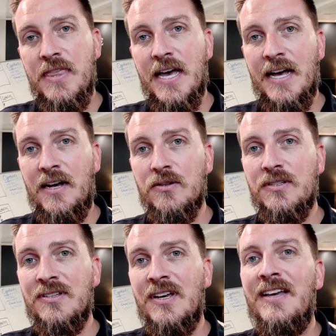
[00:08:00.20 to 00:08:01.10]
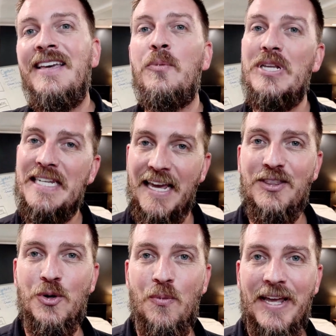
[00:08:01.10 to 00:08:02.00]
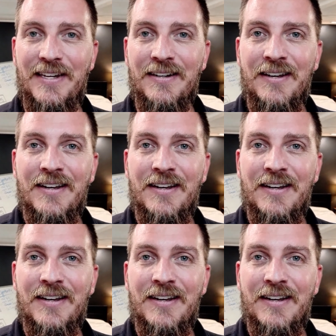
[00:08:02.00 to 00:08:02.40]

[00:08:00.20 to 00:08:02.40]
the house and we date the rate.